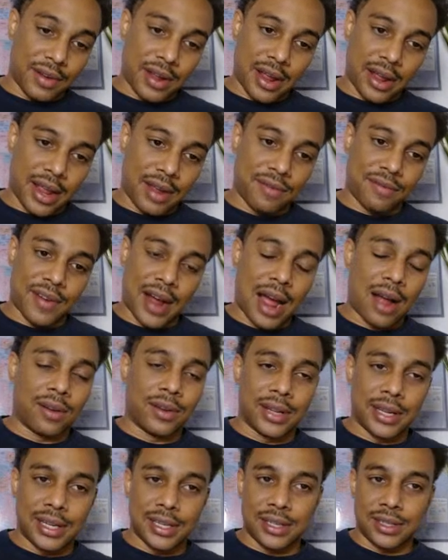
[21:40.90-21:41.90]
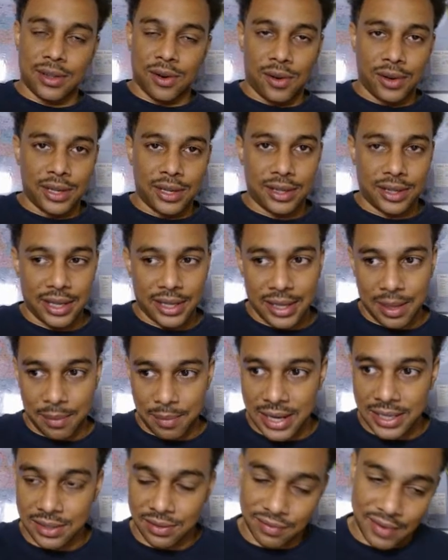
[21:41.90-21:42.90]
a vowel is the only thing that
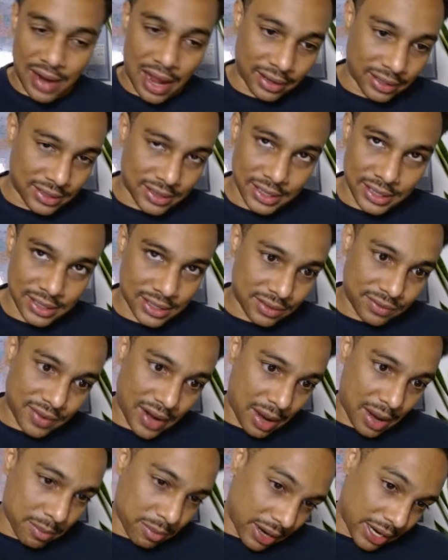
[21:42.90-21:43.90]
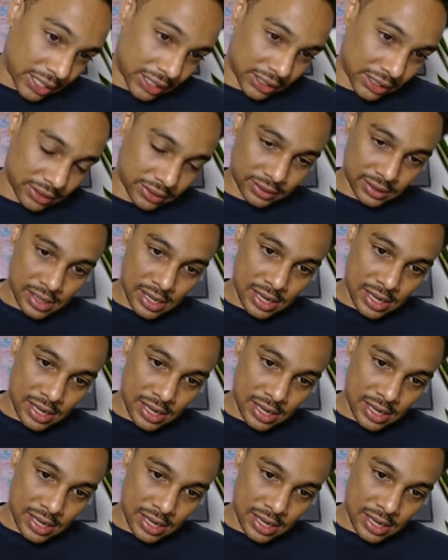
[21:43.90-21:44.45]
makes a vowel exist is vibration.